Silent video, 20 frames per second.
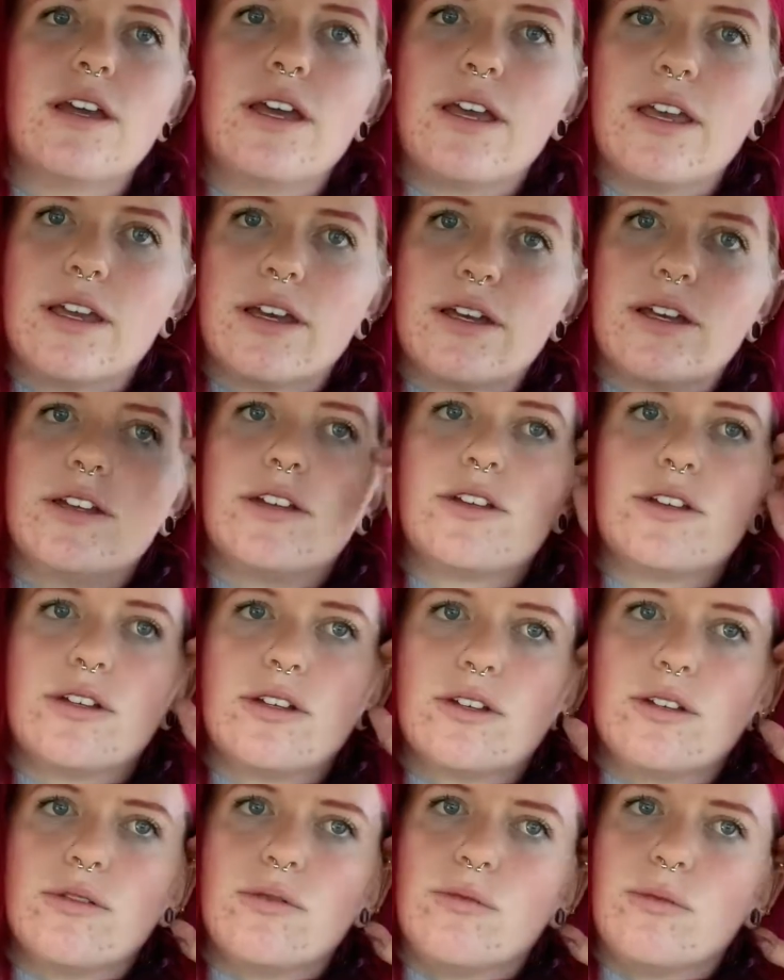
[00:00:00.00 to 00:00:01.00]
and
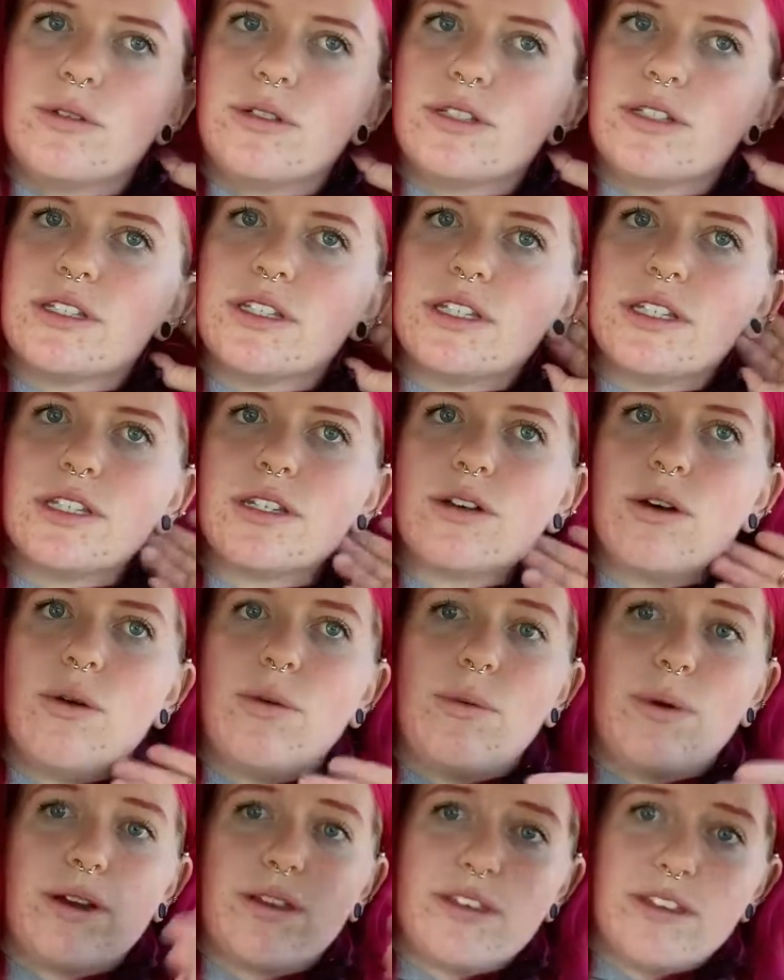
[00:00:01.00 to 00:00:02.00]
we'll see
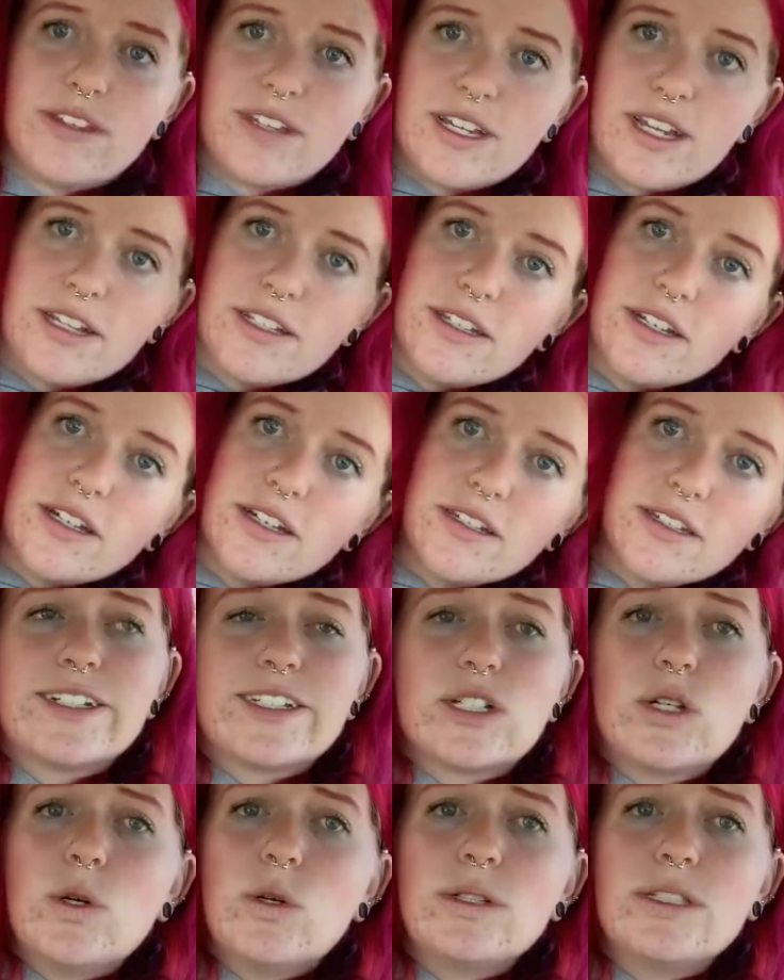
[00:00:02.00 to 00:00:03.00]
where this gets us. It's
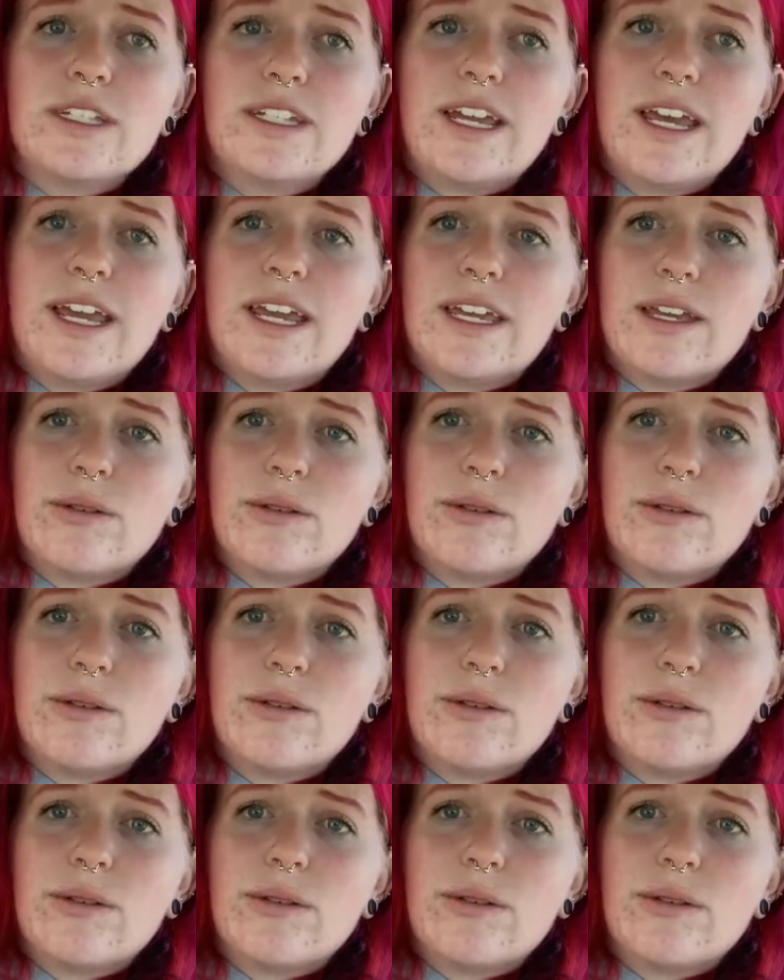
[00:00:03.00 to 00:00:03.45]
cold today.